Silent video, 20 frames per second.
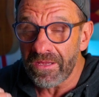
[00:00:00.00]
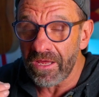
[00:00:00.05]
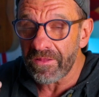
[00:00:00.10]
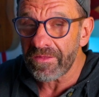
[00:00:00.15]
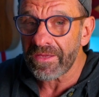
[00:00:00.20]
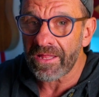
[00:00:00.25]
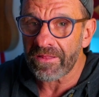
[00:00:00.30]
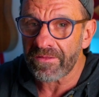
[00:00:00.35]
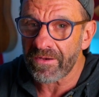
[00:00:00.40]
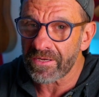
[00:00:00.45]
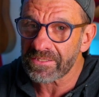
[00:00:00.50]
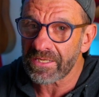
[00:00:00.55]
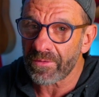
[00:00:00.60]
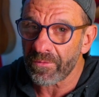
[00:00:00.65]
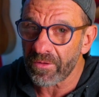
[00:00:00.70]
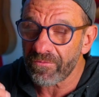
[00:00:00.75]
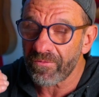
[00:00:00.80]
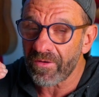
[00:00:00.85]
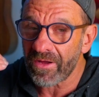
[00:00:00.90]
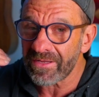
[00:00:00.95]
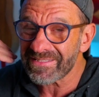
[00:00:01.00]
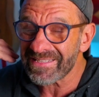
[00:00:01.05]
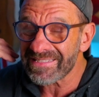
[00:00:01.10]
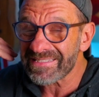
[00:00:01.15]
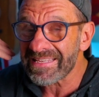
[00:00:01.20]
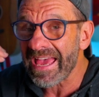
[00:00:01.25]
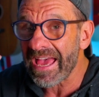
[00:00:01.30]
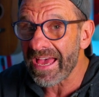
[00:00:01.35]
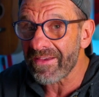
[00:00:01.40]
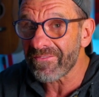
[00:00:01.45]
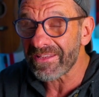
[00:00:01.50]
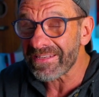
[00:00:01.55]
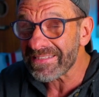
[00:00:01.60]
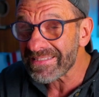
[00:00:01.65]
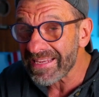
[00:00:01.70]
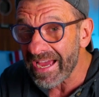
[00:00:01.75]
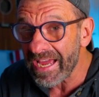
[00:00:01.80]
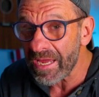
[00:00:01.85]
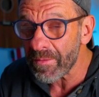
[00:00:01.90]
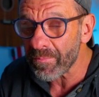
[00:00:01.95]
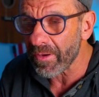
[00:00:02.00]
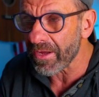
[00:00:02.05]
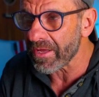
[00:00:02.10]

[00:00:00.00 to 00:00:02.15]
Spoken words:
The other thing Ali does a lot with fonts is have it type